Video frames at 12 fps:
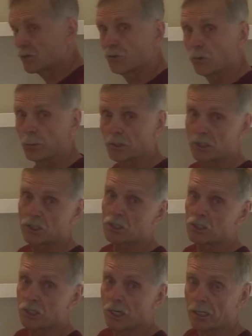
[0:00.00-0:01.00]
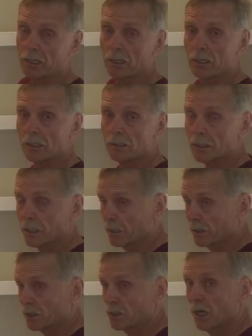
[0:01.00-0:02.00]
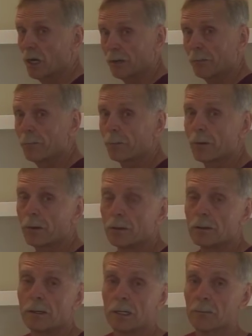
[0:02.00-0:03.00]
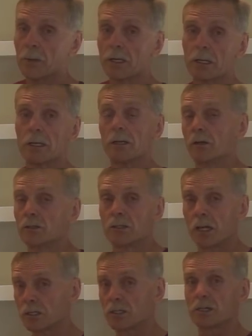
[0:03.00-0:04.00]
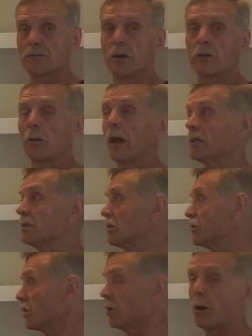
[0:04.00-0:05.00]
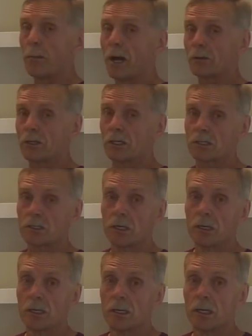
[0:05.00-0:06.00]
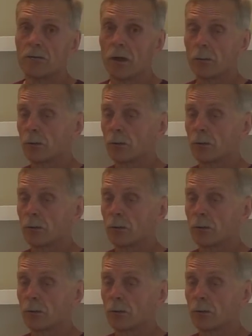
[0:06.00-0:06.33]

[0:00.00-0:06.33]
True Position jig to get this done. Admittedly, there's dozens of other ways to go about this. If I